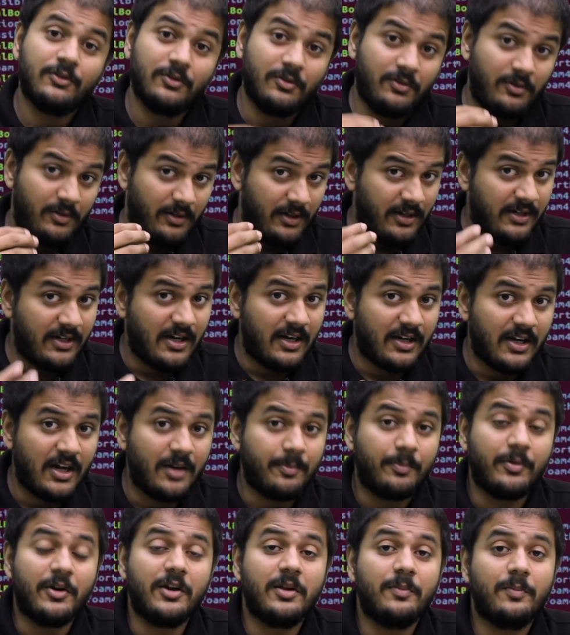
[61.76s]
so it can
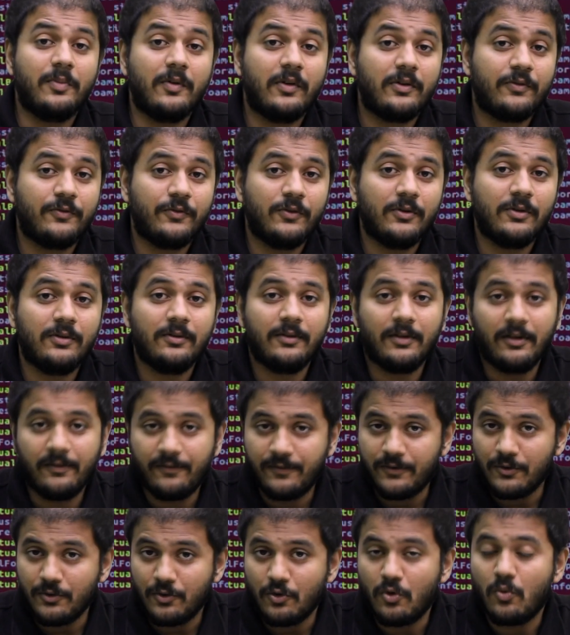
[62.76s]
get pretty powerful
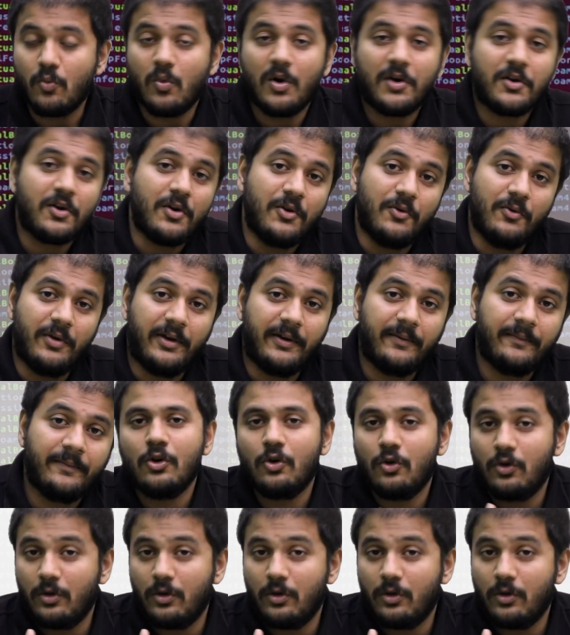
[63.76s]
if you know what you're doing